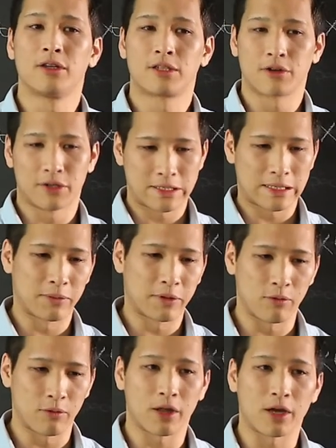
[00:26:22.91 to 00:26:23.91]
So it's something
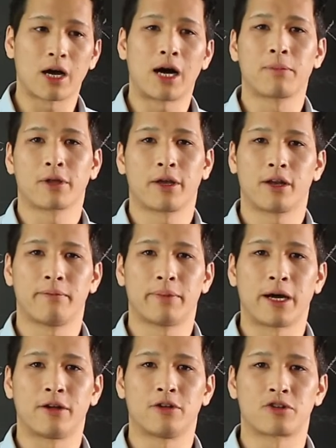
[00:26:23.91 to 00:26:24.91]
with a complicated
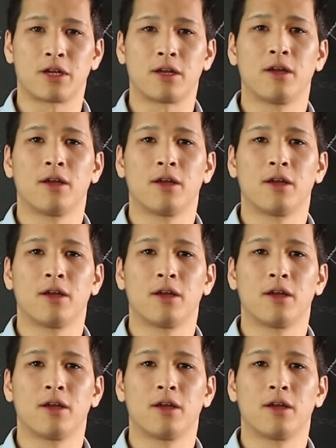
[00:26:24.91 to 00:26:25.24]
boundary.